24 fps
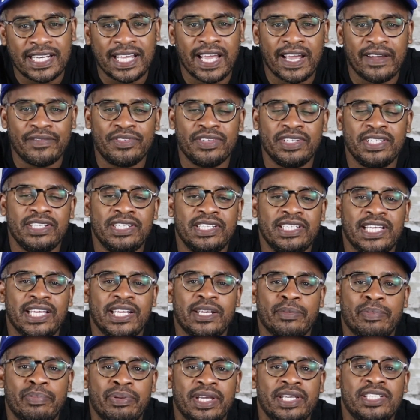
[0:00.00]
I have the
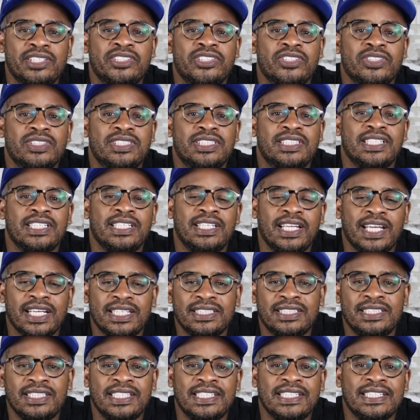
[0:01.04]
Indiana Pacers
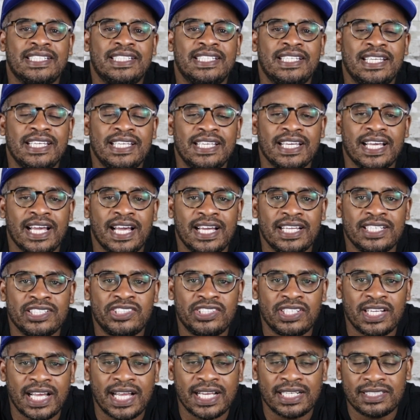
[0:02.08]
selecting Keon
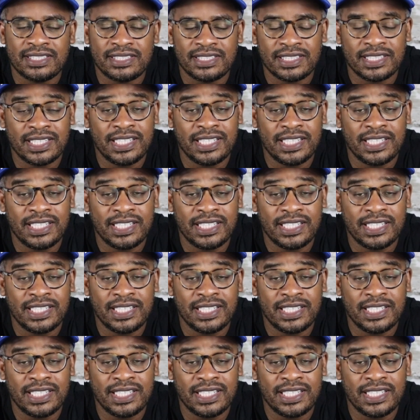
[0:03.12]
Johnson.